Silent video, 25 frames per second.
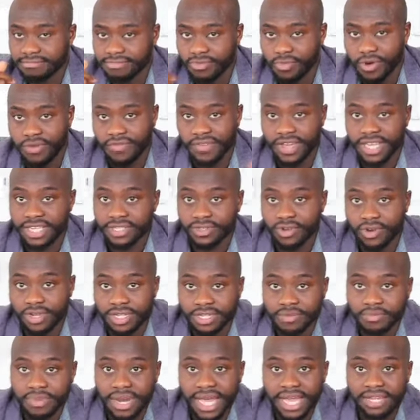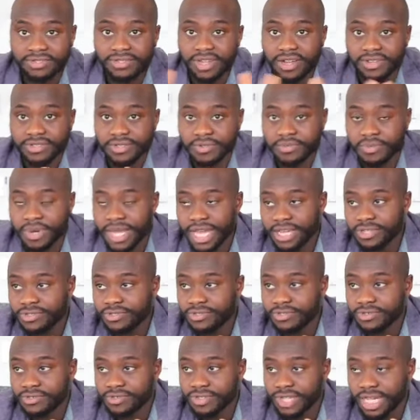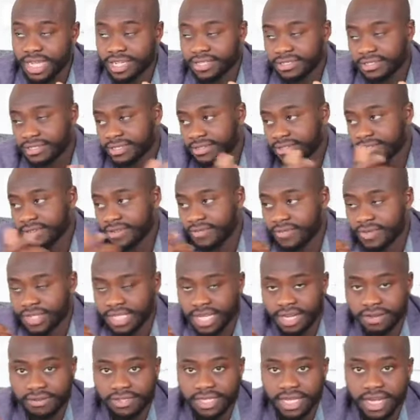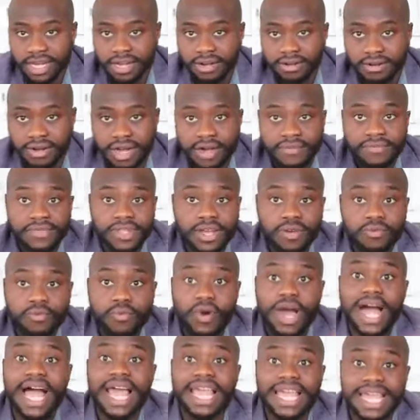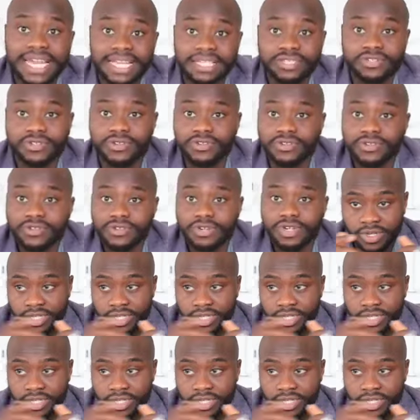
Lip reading: whether he's got the black trousers, black shoes, and obviously I was like, oh, I've done what I can do.